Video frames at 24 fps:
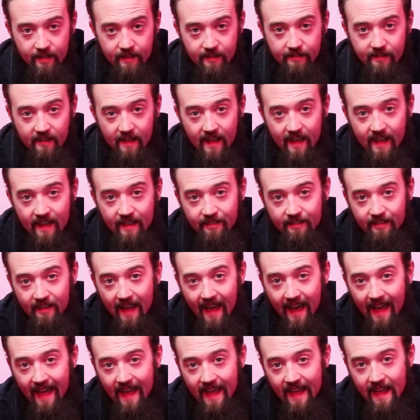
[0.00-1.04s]
This is
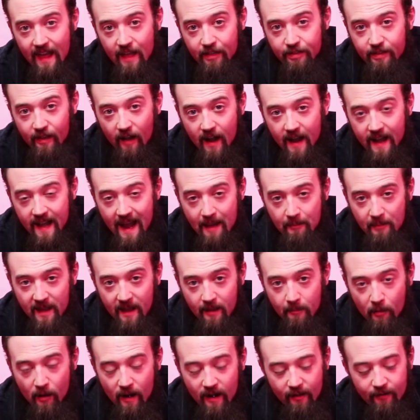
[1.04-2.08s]
a
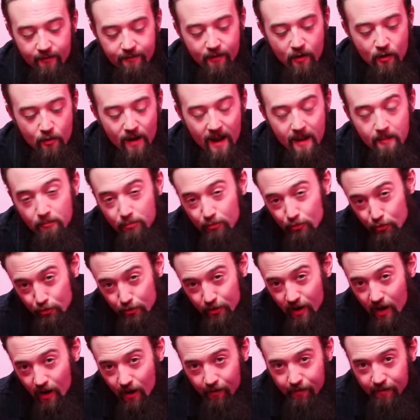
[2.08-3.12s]
dynamic microphone, a
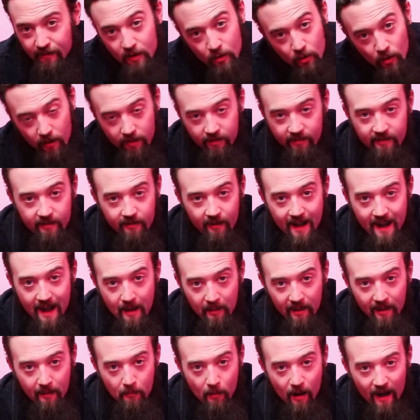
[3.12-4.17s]
broadcasting quality
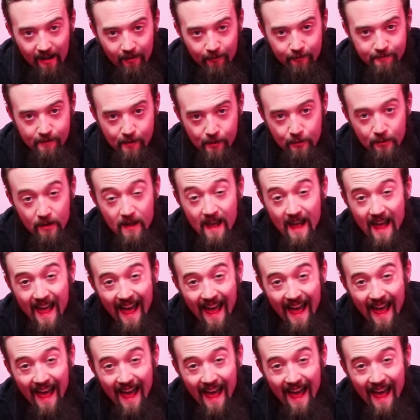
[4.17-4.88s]
dynamic microphone,